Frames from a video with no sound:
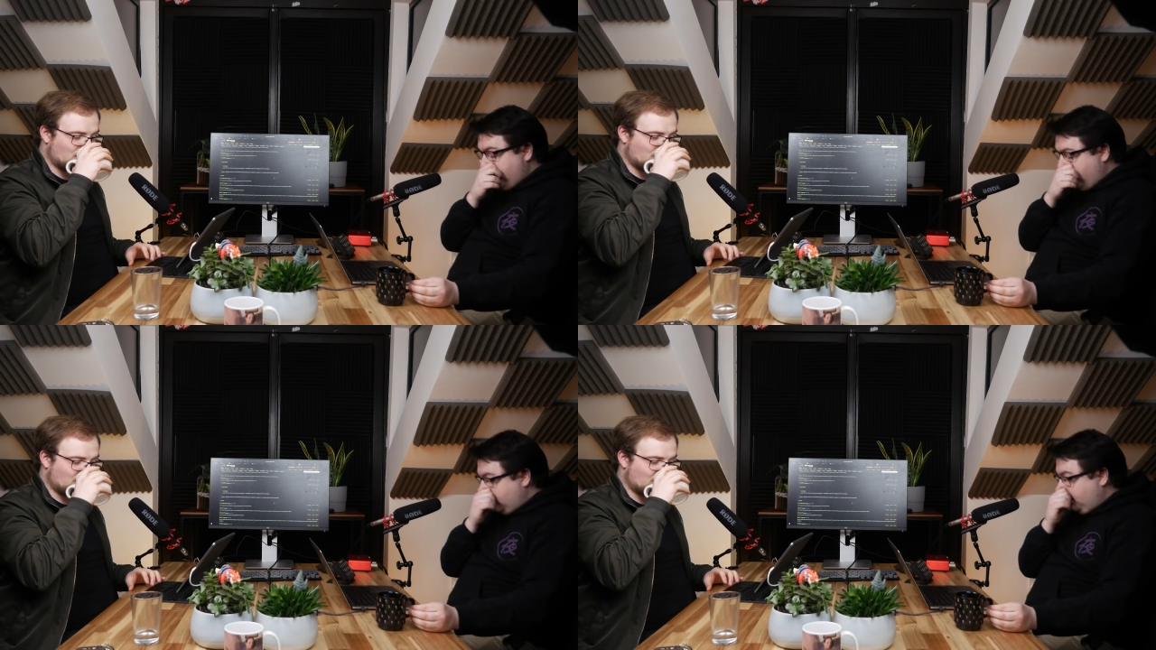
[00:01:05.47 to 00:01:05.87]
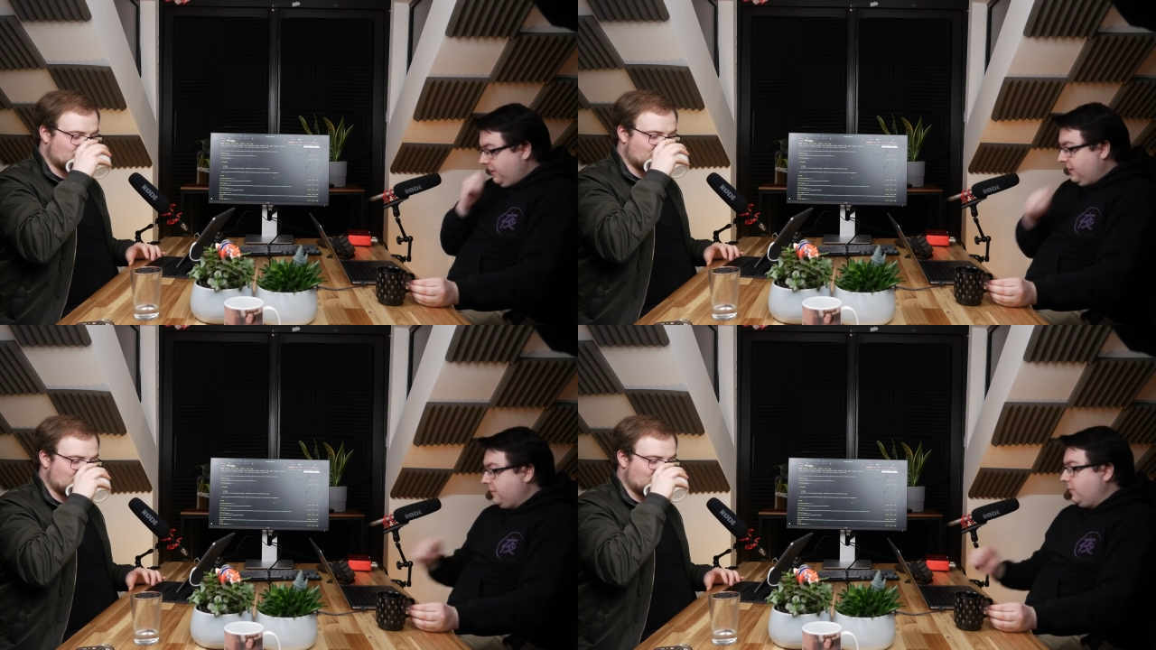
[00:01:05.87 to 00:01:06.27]
Speaker 1: But I
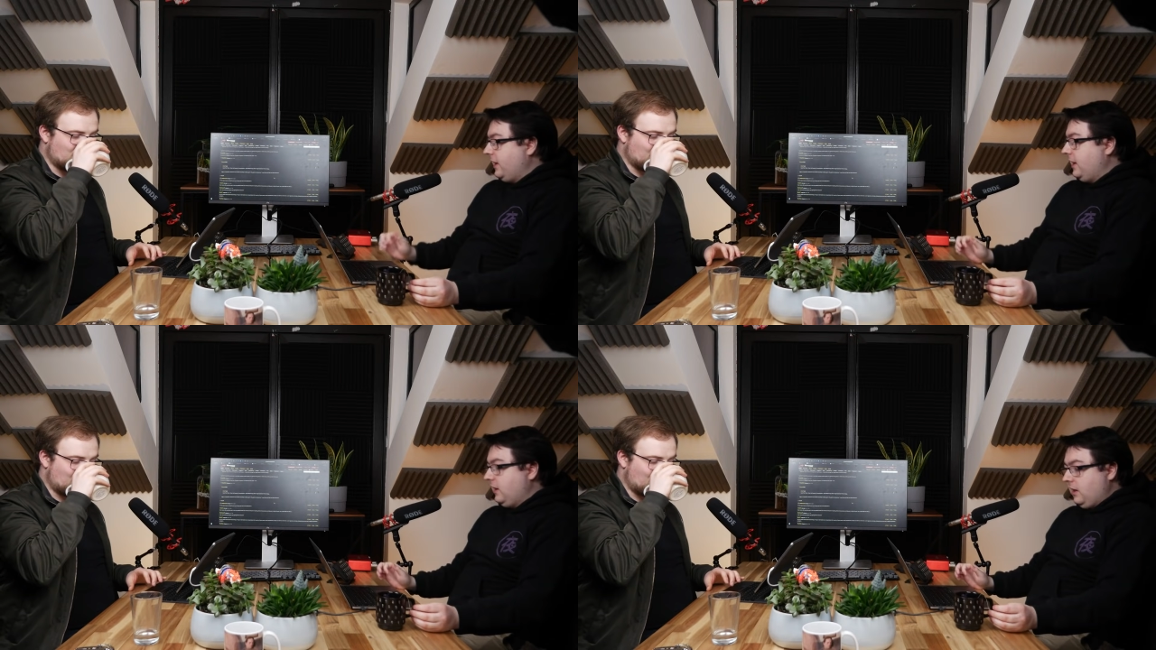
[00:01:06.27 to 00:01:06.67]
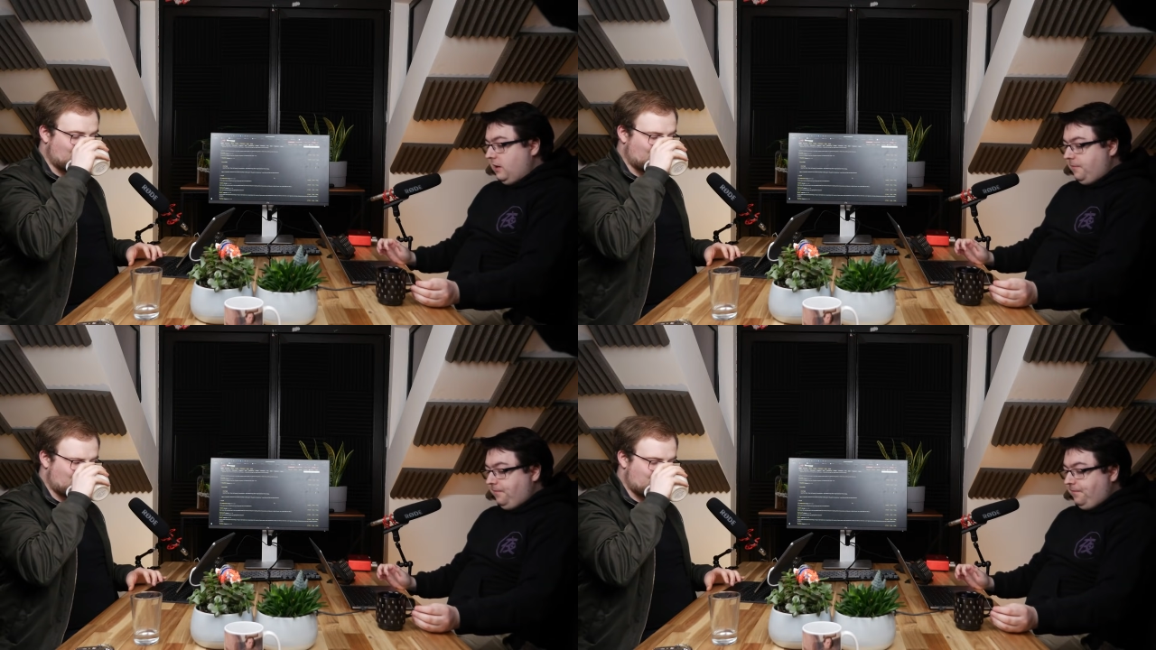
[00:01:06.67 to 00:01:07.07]
think the way...
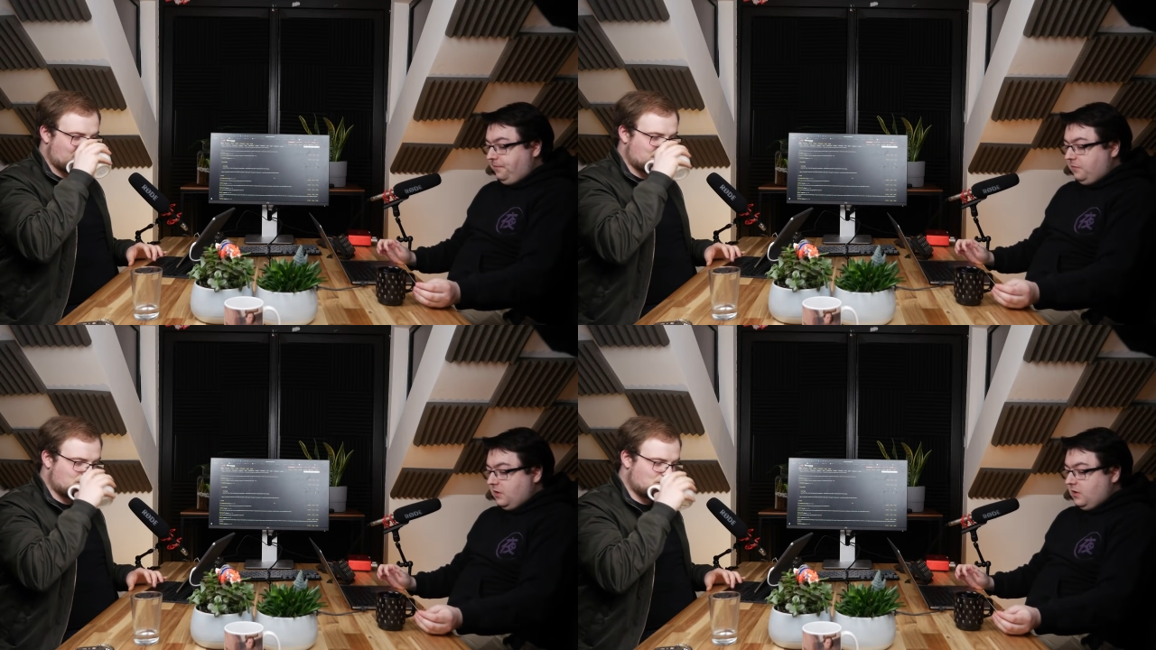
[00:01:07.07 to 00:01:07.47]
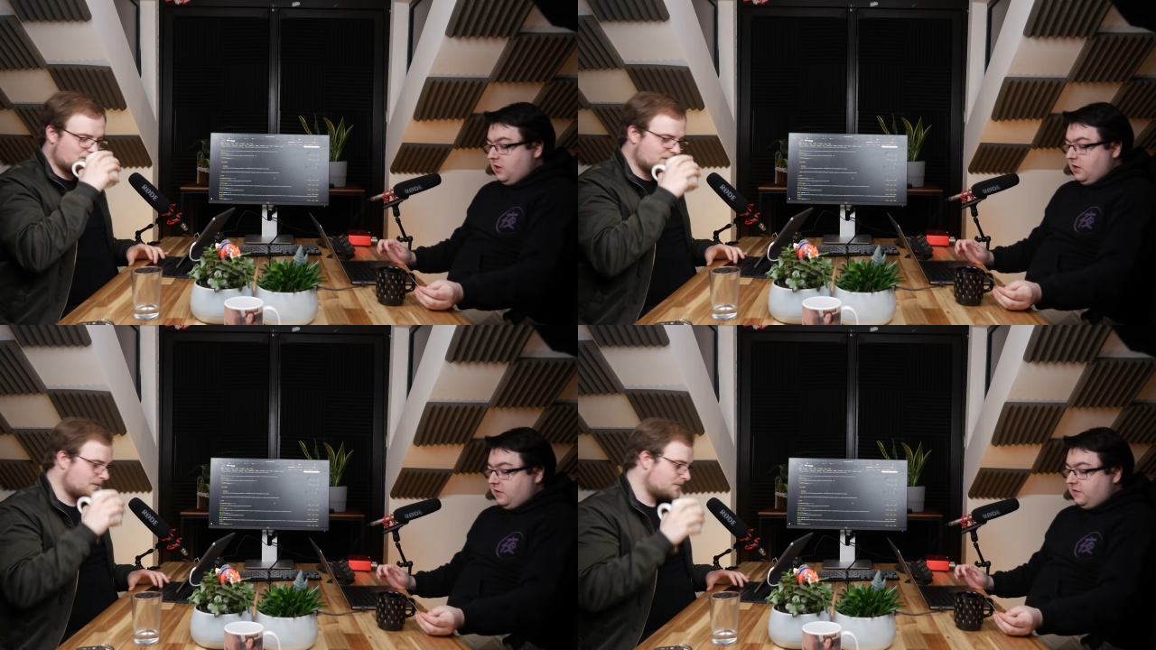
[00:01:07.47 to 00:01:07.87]

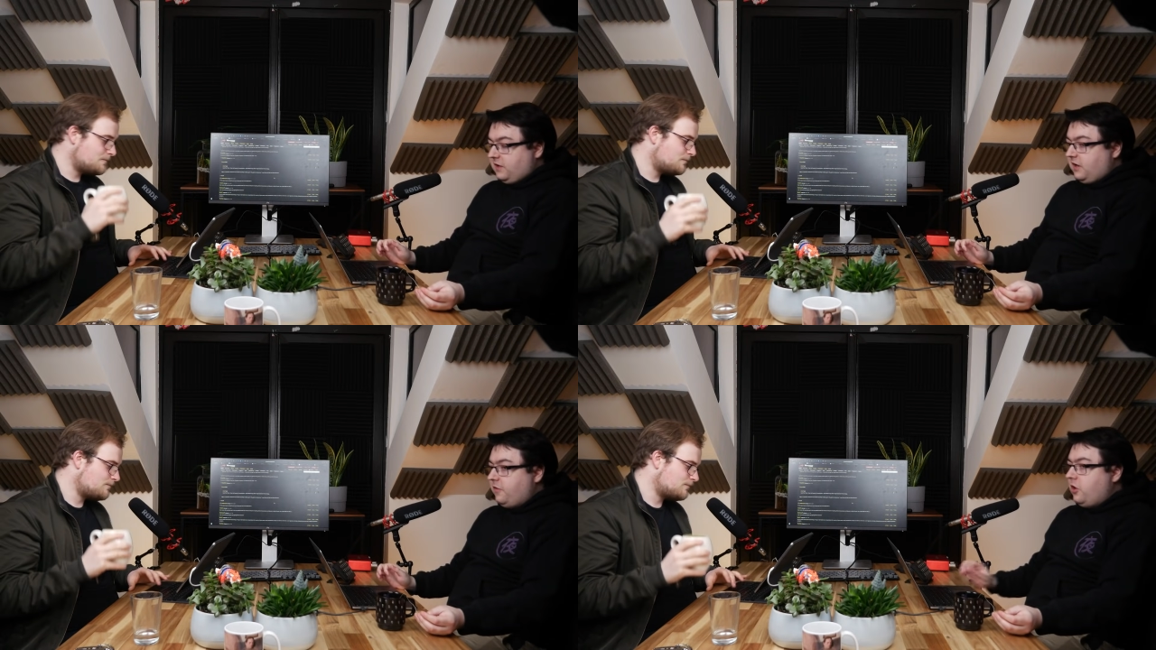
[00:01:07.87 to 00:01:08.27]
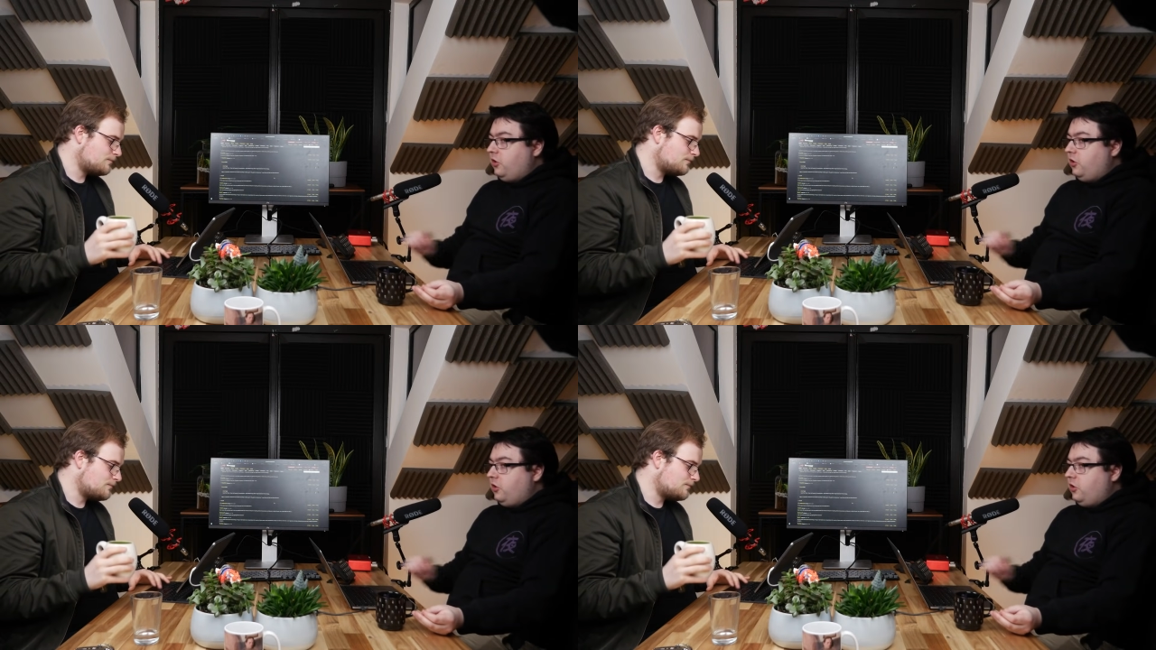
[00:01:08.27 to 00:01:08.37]
because it's kind of,